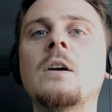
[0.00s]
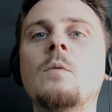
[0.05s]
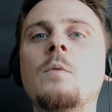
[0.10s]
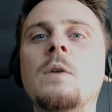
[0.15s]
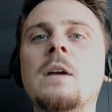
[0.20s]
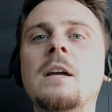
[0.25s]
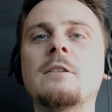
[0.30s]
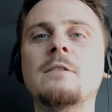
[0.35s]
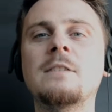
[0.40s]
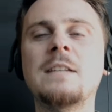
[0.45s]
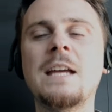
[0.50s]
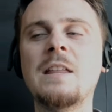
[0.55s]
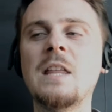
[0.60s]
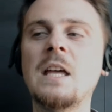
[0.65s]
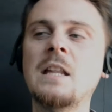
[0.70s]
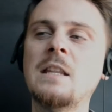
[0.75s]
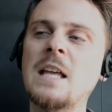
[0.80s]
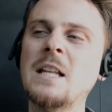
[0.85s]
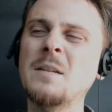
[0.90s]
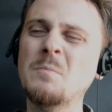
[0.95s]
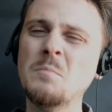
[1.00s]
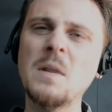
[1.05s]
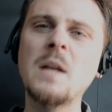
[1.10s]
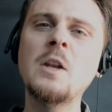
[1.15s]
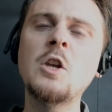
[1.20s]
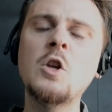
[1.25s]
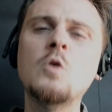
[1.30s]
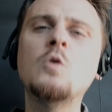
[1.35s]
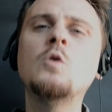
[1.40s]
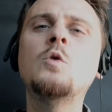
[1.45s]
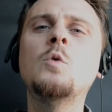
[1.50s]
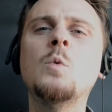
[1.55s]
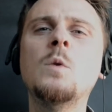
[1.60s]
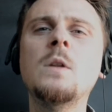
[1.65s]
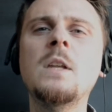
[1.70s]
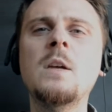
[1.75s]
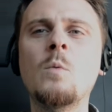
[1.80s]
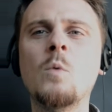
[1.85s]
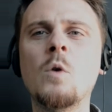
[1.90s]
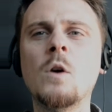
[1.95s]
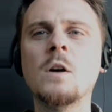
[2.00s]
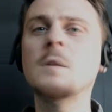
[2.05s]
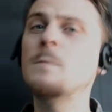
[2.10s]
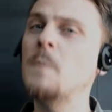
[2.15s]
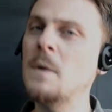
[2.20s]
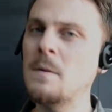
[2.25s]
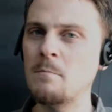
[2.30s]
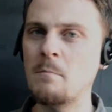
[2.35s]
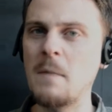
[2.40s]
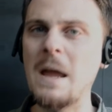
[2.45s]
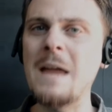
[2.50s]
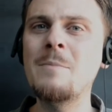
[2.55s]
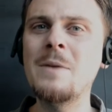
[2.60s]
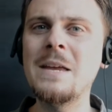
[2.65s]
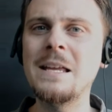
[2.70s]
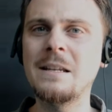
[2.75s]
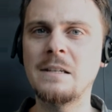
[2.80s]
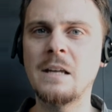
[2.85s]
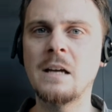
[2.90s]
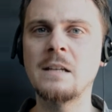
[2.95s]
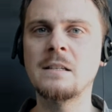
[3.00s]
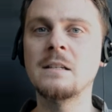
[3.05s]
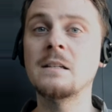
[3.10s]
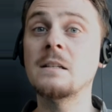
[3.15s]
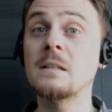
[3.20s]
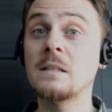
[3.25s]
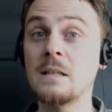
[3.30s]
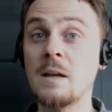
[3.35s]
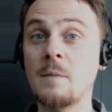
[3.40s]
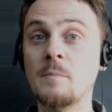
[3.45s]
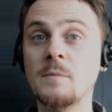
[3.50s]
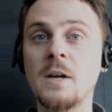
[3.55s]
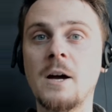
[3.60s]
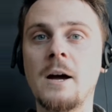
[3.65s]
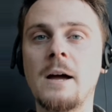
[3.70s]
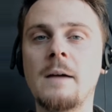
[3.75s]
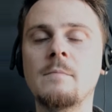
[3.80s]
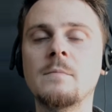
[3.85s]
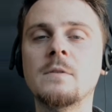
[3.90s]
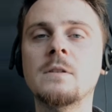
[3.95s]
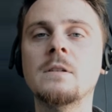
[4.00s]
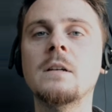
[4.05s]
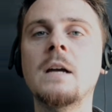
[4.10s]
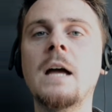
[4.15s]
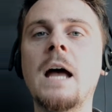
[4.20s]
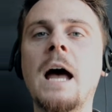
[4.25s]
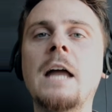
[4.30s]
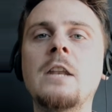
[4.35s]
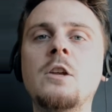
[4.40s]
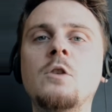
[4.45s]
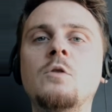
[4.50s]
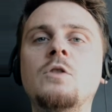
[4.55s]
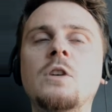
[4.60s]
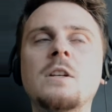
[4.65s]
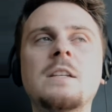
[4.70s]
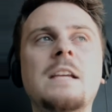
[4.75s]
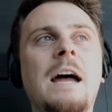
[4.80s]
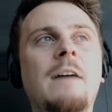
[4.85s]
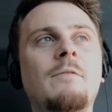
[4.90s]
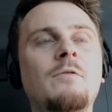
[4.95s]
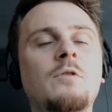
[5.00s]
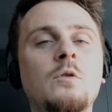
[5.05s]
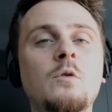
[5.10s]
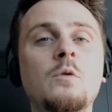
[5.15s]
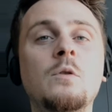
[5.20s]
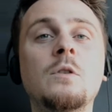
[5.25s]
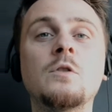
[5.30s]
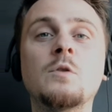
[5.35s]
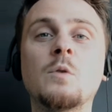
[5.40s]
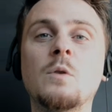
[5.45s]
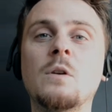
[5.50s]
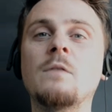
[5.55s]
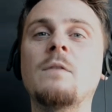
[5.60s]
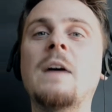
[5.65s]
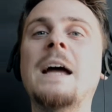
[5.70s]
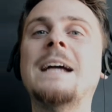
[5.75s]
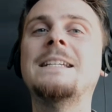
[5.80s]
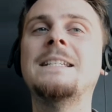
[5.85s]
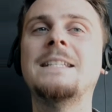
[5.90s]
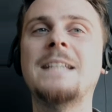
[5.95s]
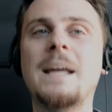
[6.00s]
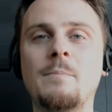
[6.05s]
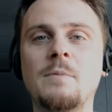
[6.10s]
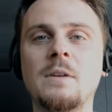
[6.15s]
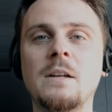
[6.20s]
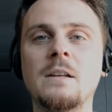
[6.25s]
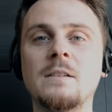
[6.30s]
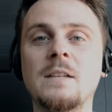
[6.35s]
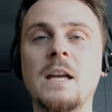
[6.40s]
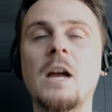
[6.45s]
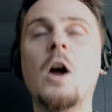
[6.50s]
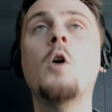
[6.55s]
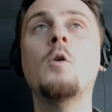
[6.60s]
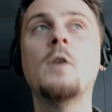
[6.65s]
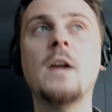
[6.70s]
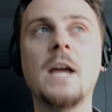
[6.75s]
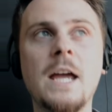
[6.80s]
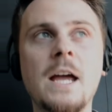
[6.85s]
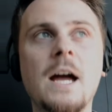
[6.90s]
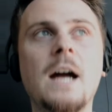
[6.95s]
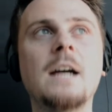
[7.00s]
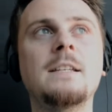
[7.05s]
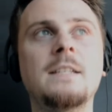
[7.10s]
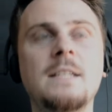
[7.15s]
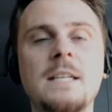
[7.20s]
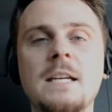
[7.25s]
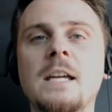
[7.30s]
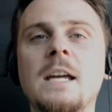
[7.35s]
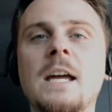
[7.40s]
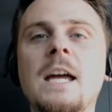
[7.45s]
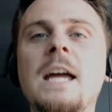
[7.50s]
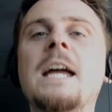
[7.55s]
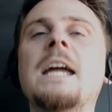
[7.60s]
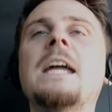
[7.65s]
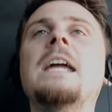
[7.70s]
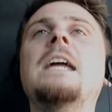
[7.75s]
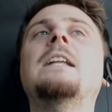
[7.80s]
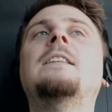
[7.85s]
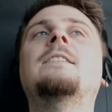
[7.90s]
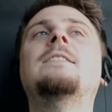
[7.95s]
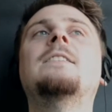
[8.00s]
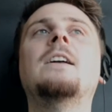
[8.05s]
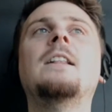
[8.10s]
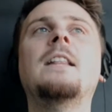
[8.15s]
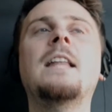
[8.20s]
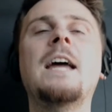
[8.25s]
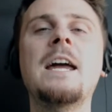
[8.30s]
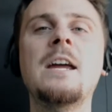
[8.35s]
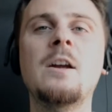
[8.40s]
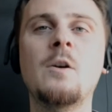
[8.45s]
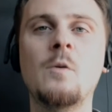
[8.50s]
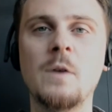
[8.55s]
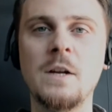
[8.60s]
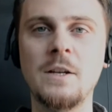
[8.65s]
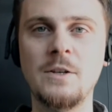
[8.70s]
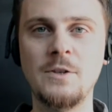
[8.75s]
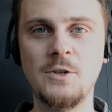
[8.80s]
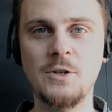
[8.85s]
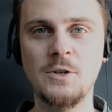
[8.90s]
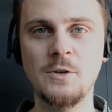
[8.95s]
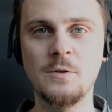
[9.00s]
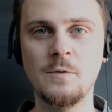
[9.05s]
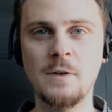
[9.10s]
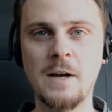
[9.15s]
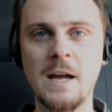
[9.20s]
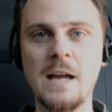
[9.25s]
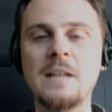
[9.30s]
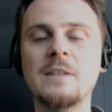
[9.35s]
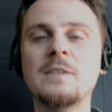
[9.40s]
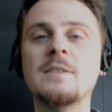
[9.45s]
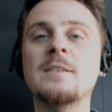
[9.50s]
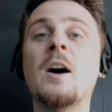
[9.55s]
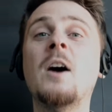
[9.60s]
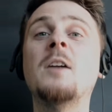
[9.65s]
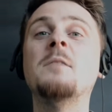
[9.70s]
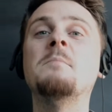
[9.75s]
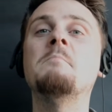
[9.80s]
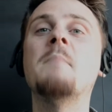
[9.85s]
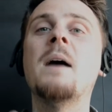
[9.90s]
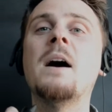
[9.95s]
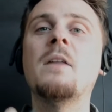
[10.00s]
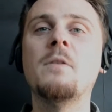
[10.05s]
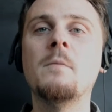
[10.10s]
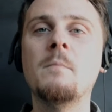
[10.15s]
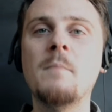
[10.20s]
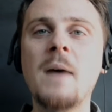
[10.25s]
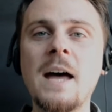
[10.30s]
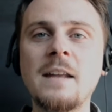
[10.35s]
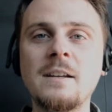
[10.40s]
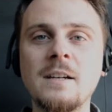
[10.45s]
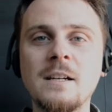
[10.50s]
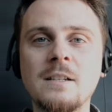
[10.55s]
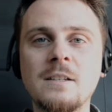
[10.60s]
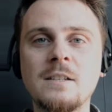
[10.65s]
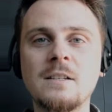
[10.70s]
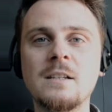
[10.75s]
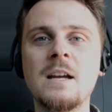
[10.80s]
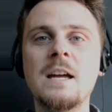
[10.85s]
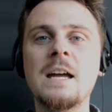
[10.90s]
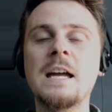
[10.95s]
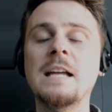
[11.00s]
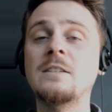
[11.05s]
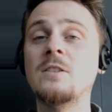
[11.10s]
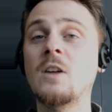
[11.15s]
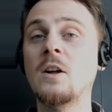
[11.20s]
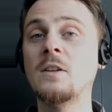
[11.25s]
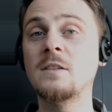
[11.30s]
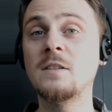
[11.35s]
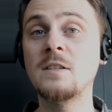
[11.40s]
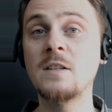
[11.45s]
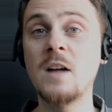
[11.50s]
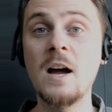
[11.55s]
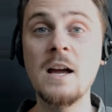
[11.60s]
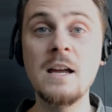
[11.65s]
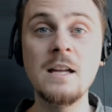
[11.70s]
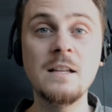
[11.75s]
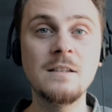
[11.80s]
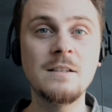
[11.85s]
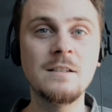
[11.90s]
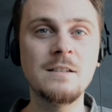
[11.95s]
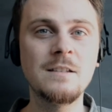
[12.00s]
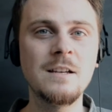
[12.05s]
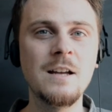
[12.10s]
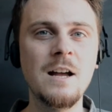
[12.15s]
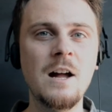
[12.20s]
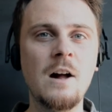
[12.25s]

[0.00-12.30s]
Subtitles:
we can say that usually works, but maybe it doesn't sometimes. And you just have to sort of accept it. Say, okay, I see. It's a language. Okay, it's not mathematics. It's not science.